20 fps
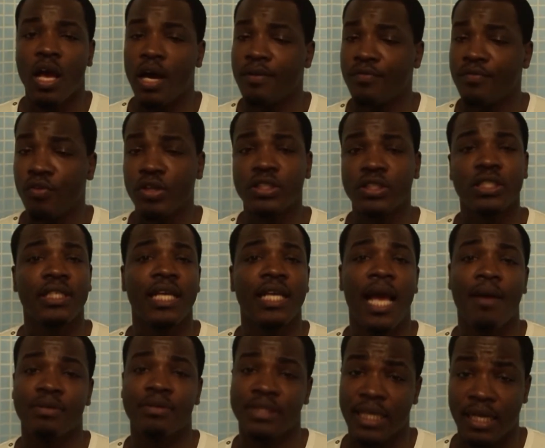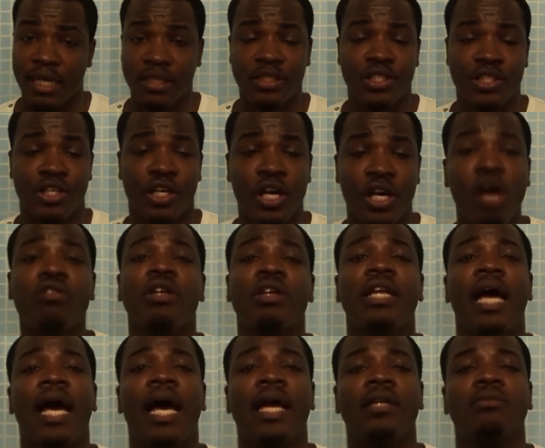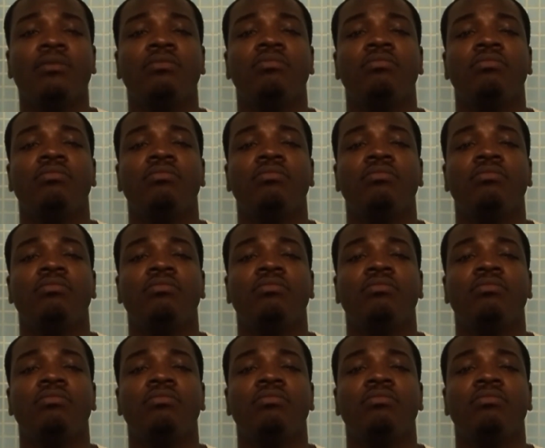Unfortunately, I was sad to see her go tonight.